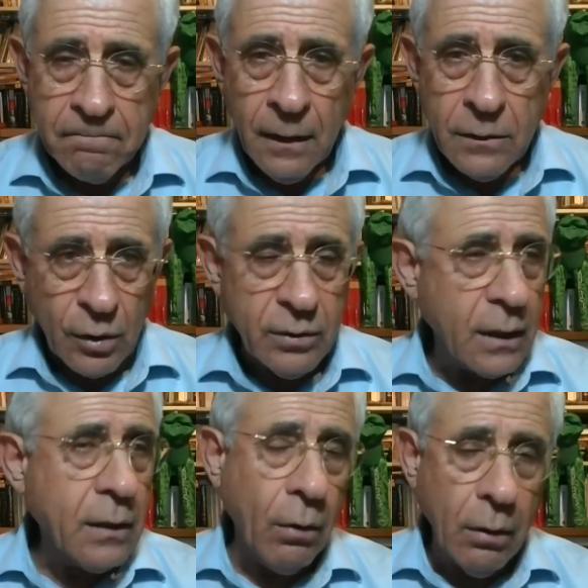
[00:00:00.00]
So they
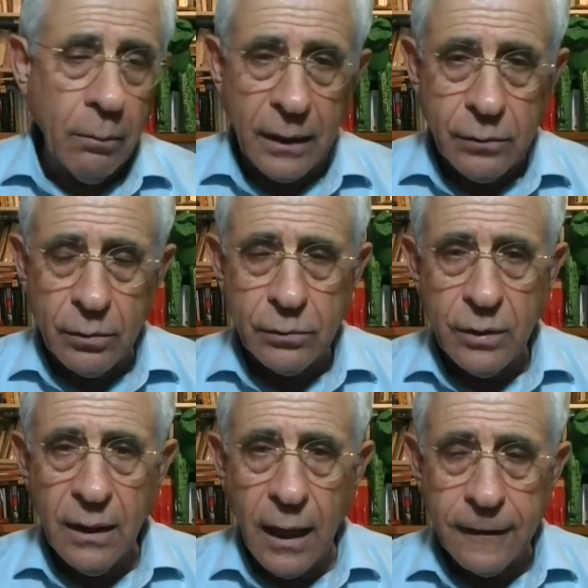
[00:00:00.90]
call back to
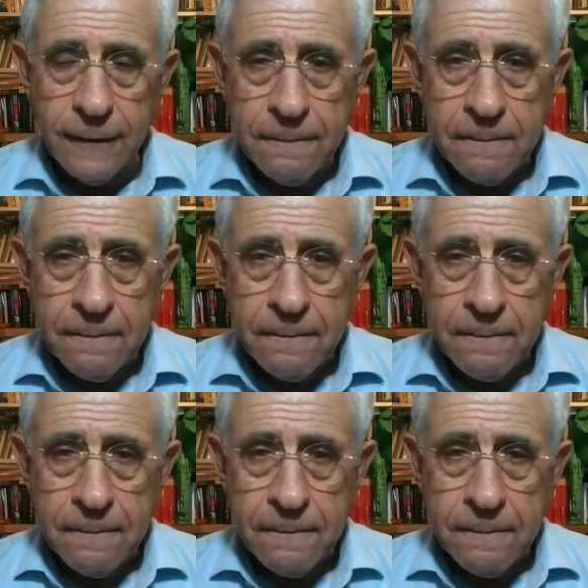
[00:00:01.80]
Iran.